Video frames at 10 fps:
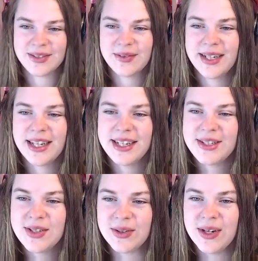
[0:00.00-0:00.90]
gonna
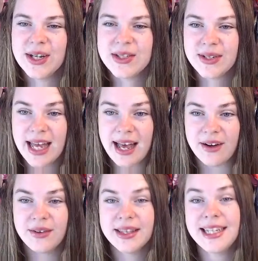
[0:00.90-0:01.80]
do. So
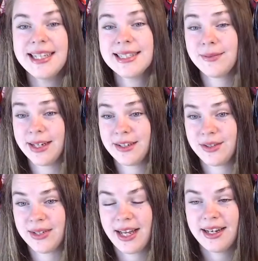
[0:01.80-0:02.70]
now the easy way to
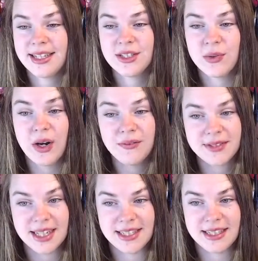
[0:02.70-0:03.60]
do that is to
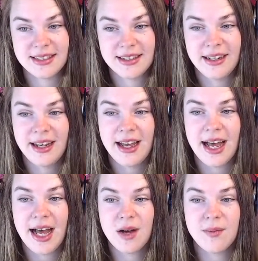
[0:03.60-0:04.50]
offset it,
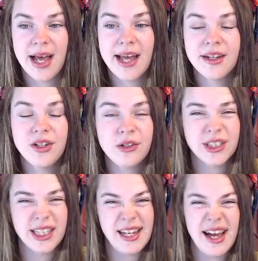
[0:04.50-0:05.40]
and
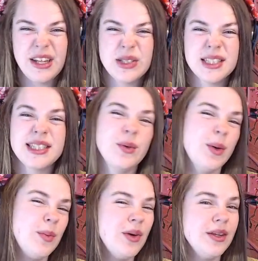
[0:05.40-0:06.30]
usually I use a
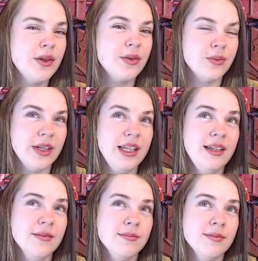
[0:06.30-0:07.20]

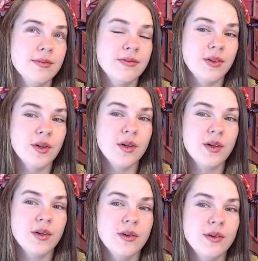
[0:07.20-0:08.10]
0.3
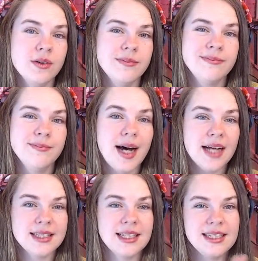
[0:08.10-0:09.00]
for
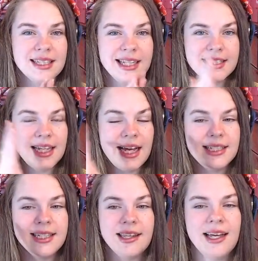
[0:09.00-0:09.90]
parts that need to like slide
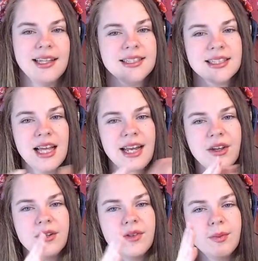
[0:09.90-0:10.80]
together, and this is sliding
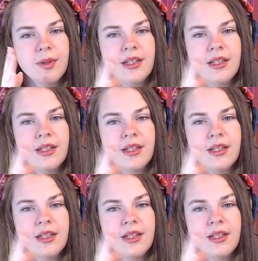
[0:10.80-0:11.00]
over a pretty